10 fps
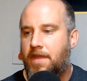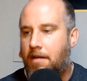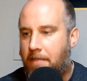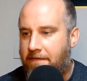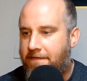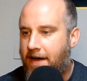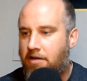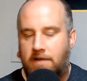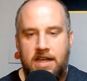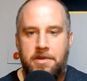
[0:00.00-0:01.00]
my final
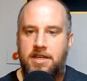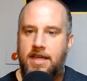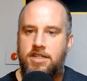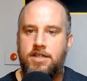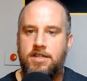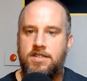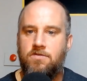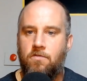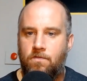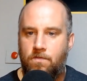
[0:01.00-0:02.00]
recommendation is,
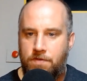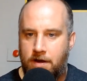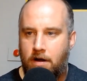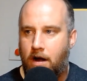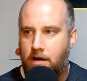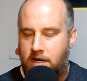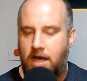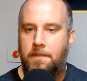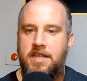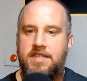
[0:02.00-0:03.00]
there are
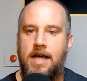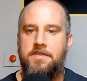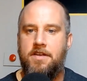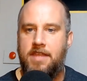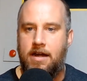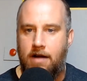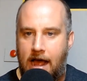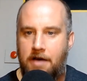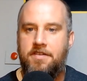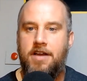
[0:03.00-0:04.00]
companies out there that are
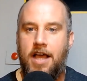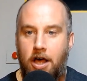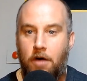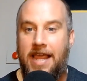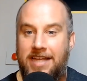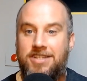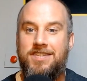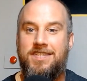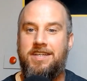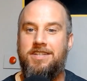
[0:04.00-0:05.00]
out there to help
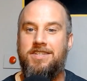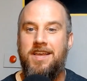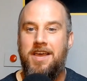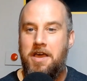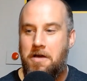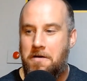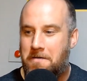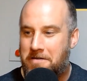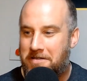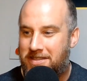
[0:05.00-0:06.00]
agencies
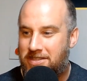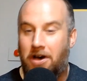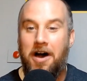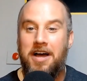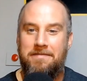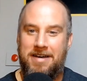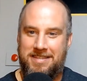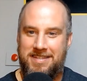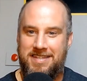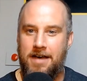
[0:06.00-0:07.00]
talk about
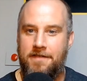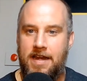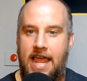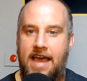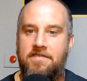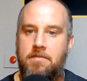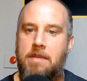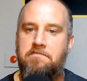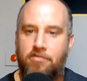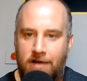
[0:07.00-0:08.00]
this stuff and have them
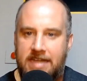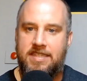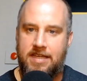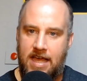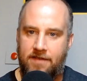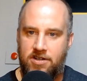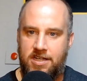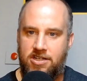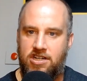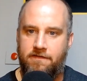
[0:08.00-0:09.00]
embrace the
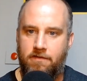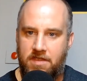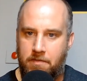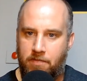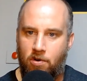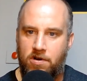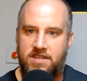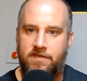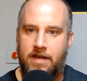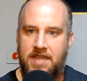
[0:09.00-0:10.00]
conversation of the importance
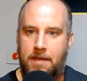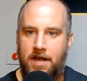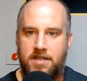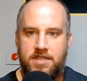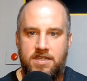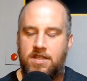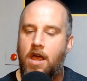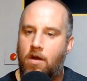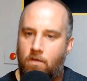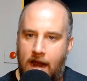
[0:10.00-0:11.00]
of website policies
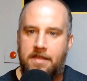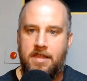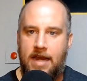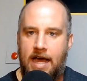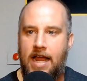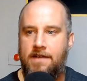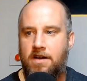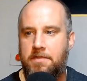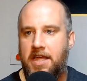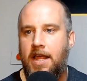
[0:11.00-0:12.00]
rather than hide
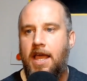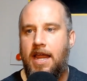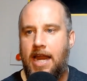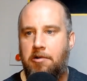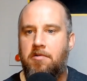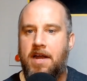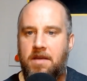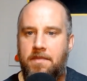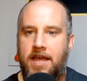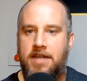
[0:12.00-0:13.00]
from it. And I would
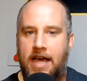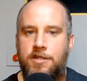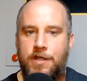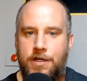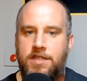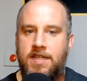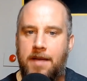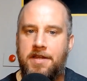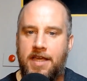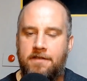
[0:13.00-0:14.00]
recommend now's a good
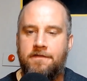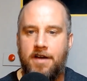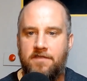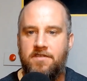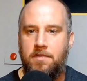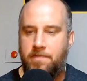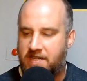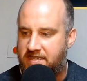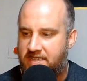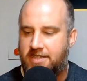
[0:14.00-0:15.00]
time to get in front of it.
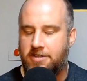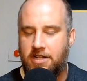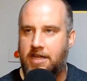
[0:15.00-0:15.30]
This is still,